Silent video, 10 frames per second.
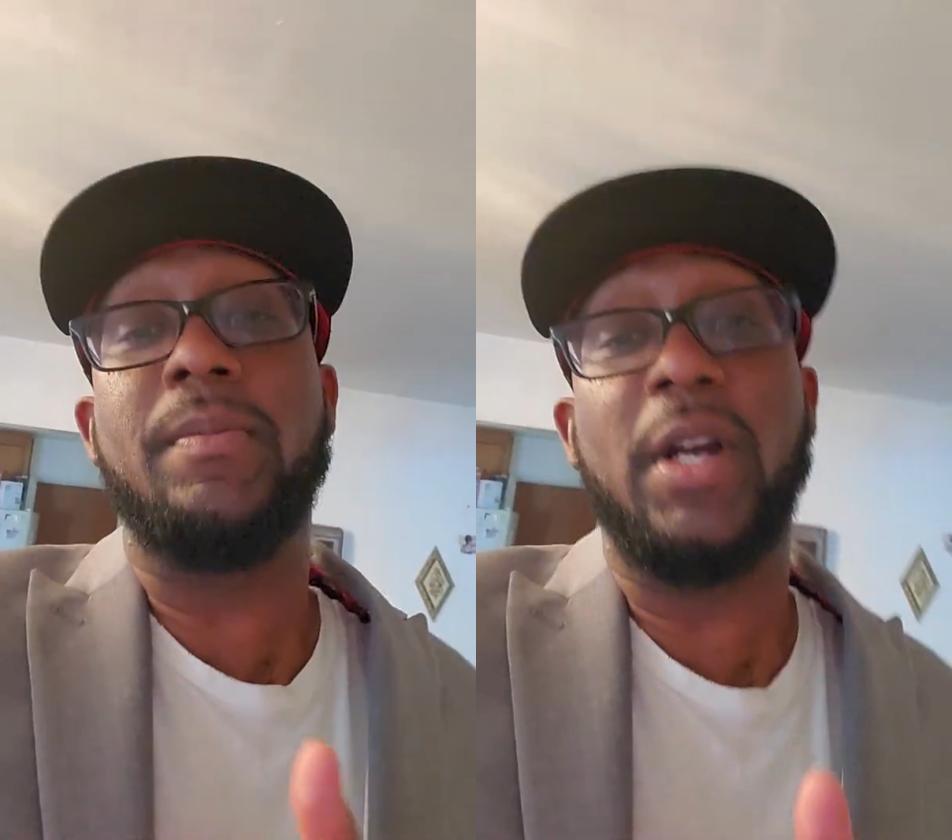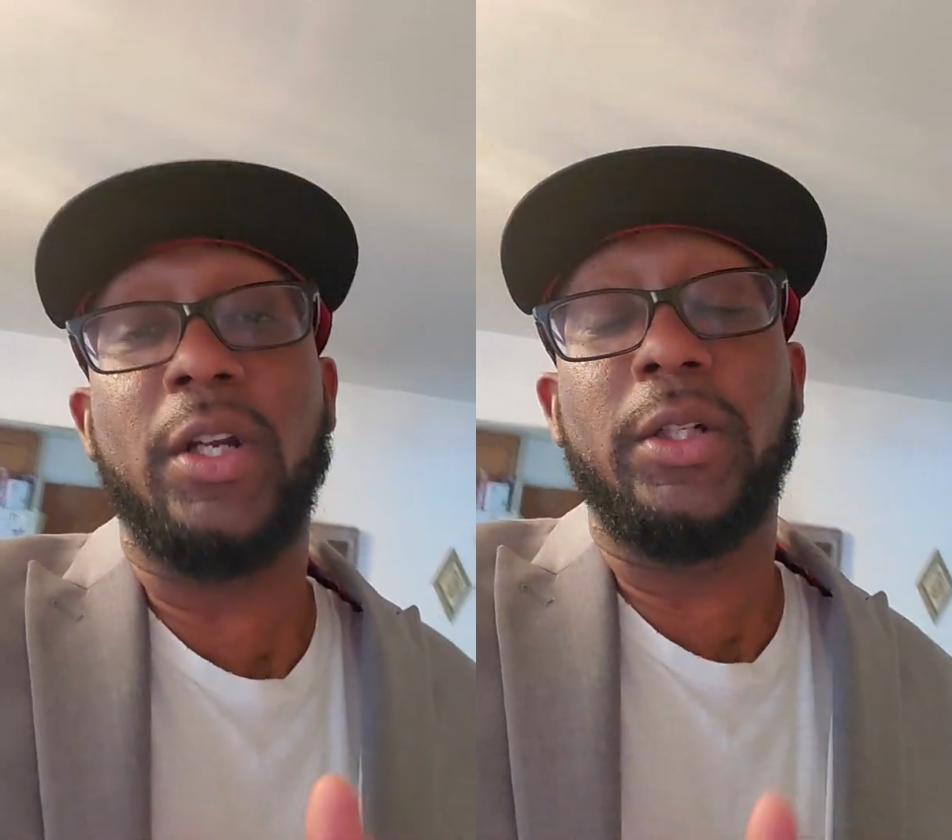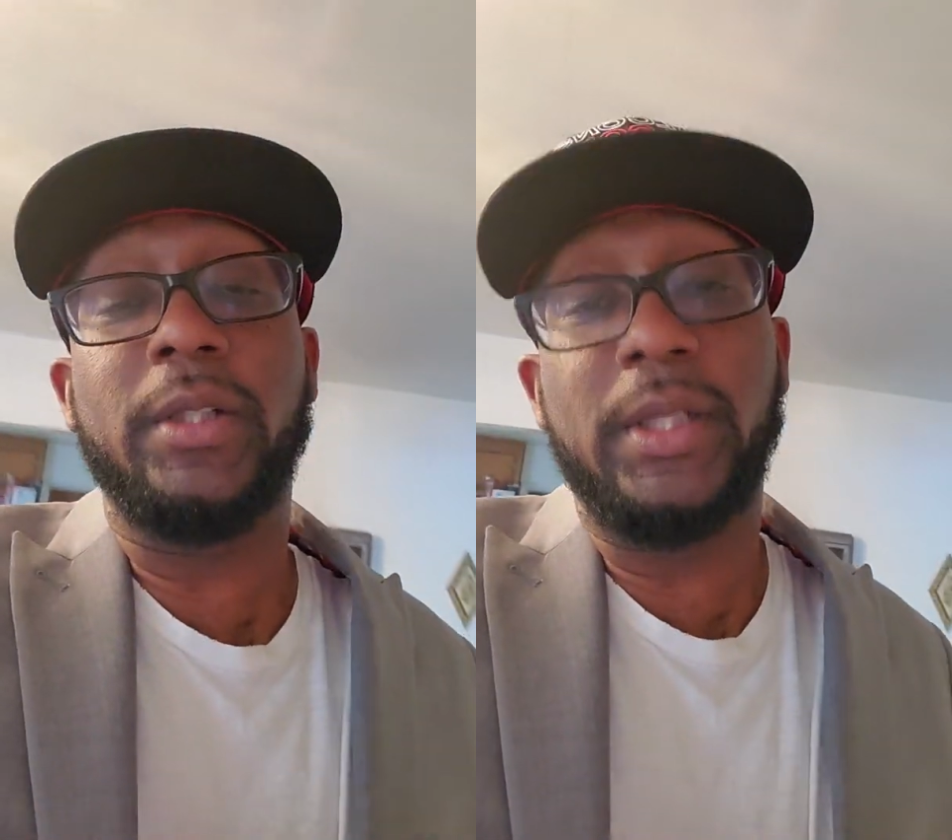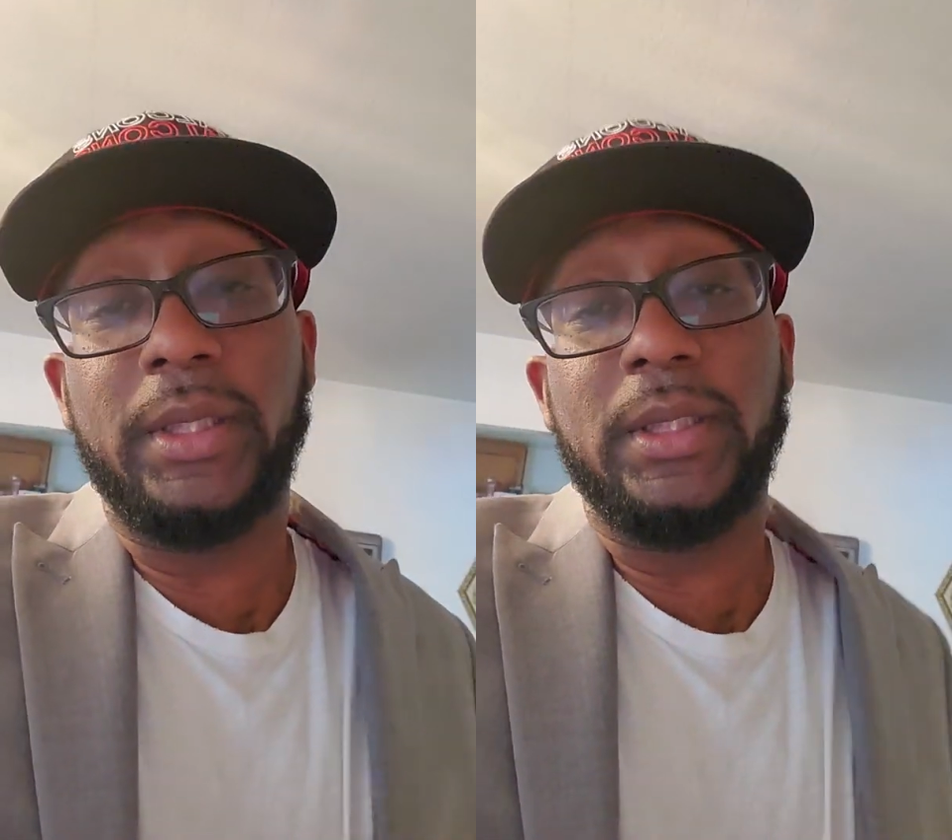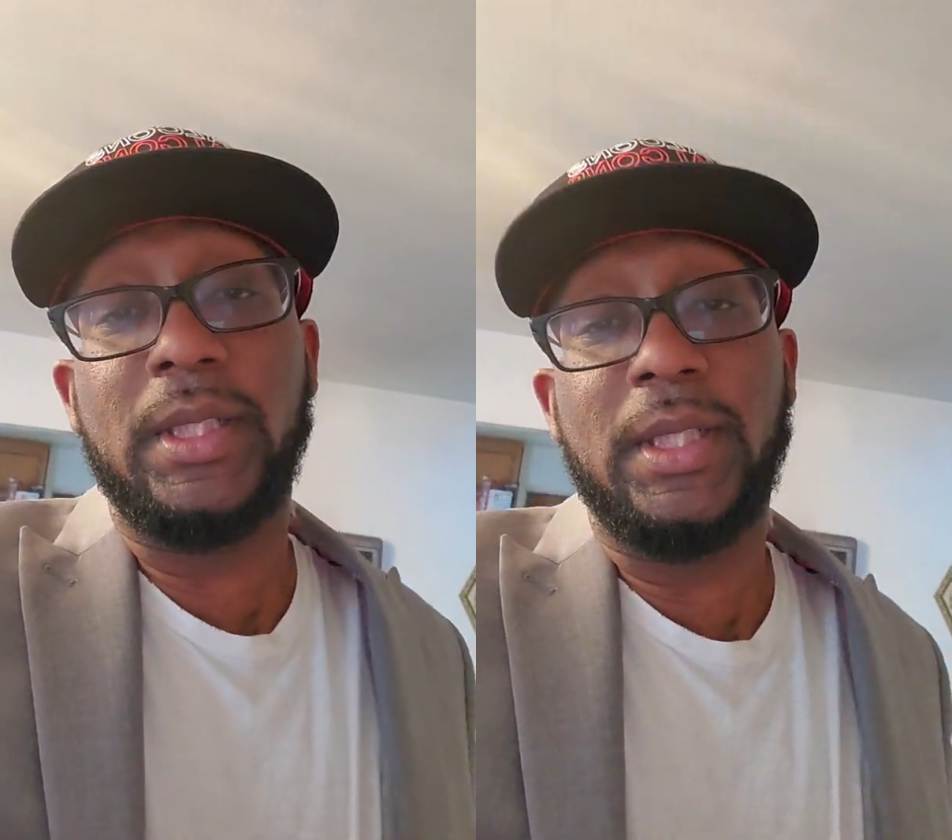Bird,
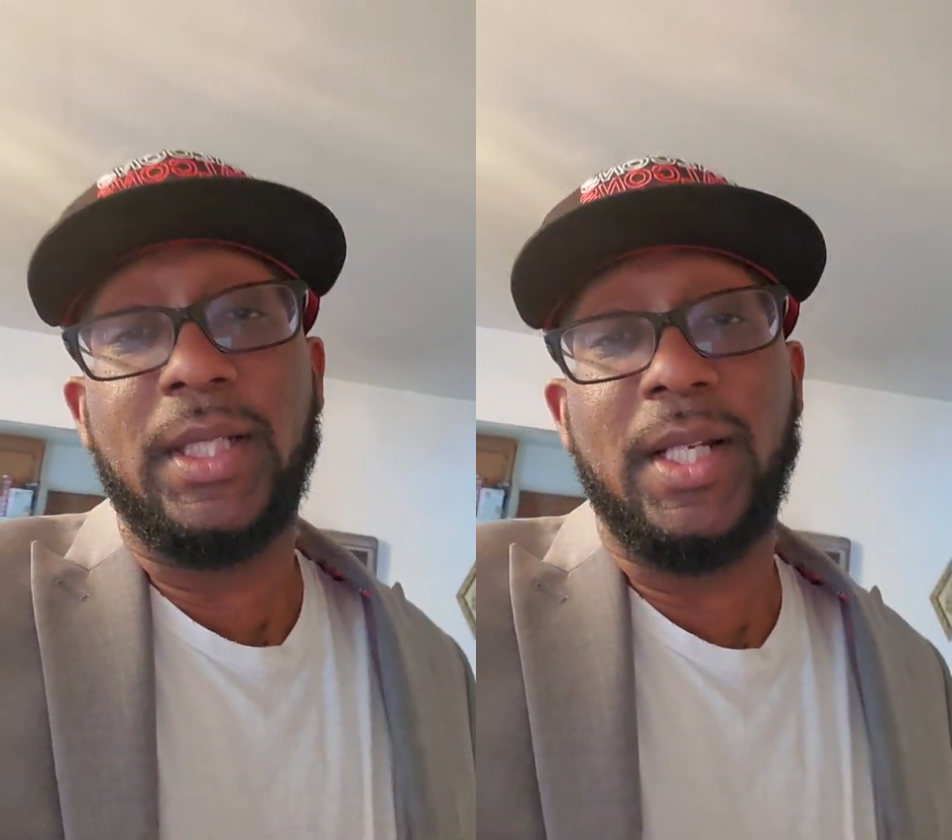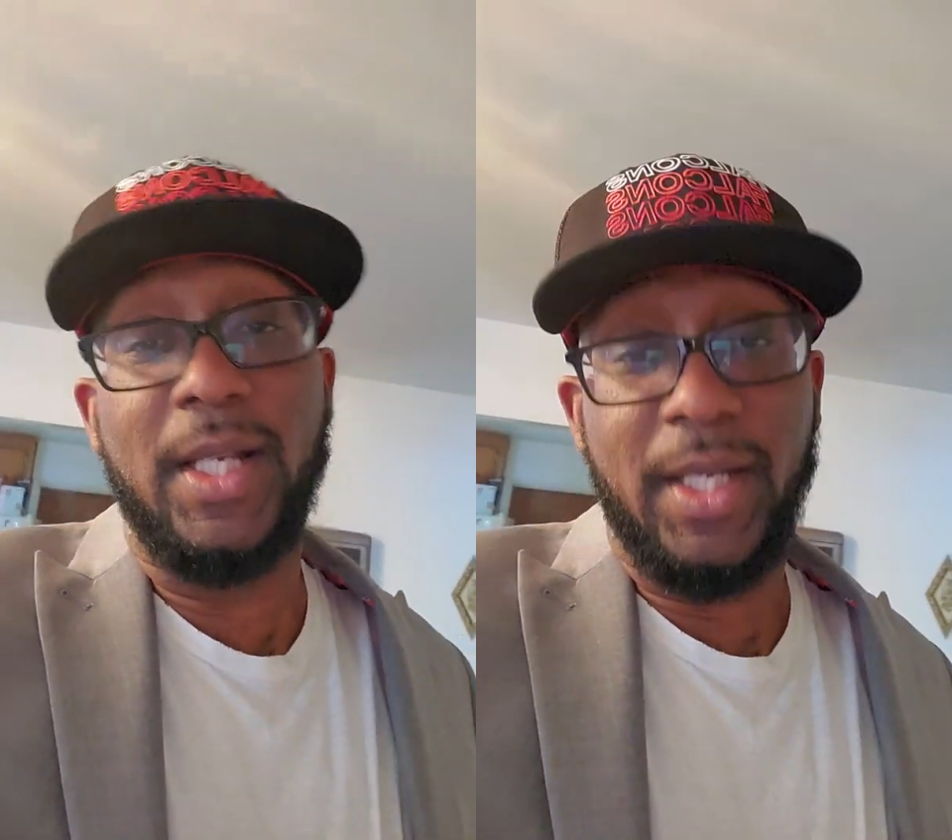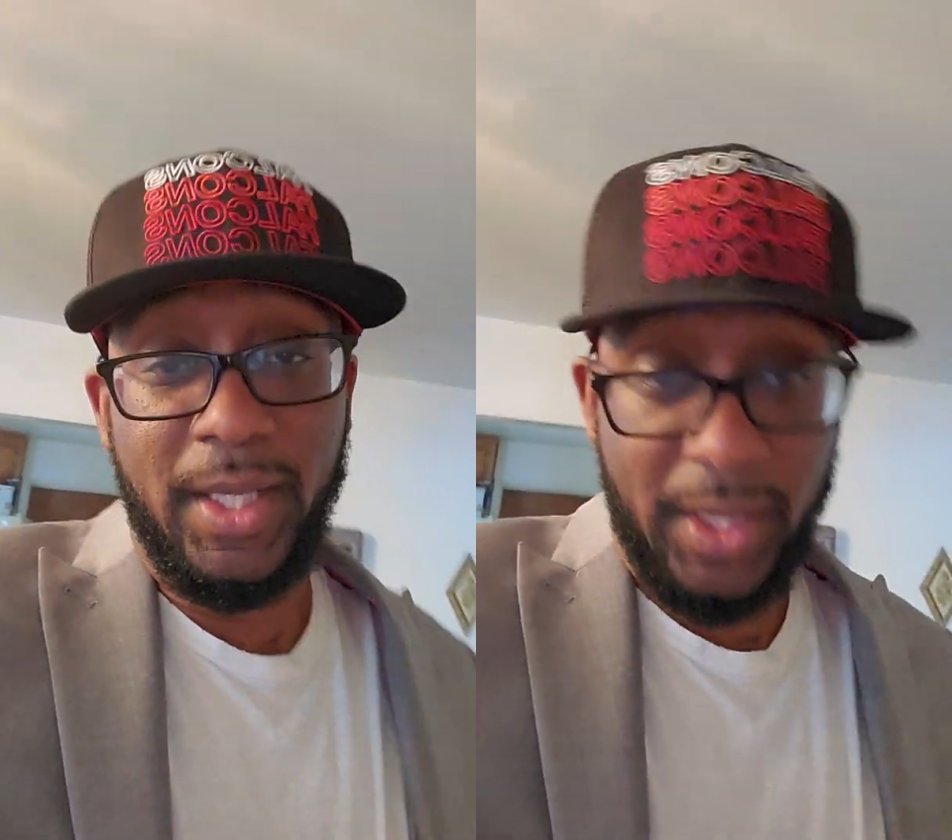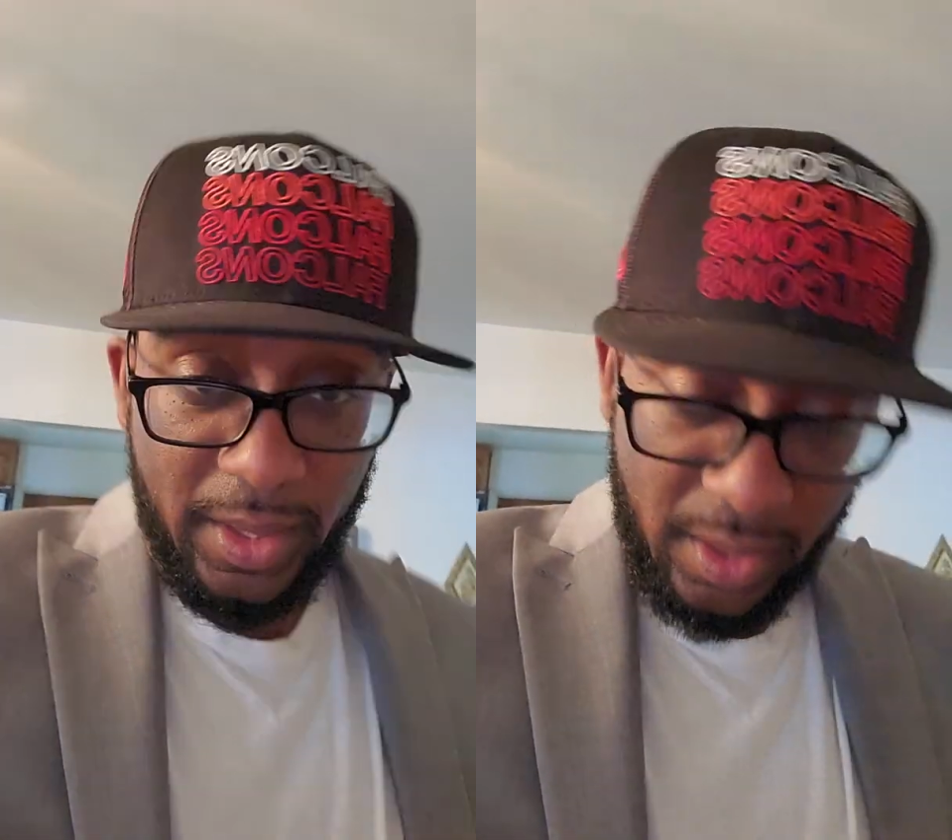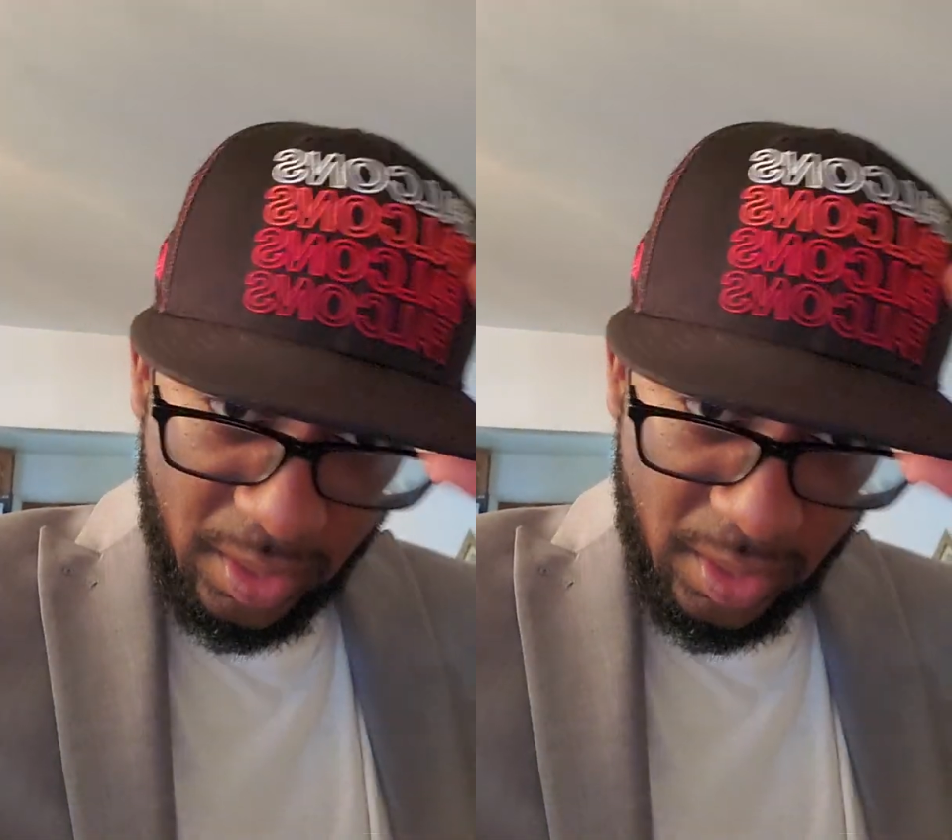uh,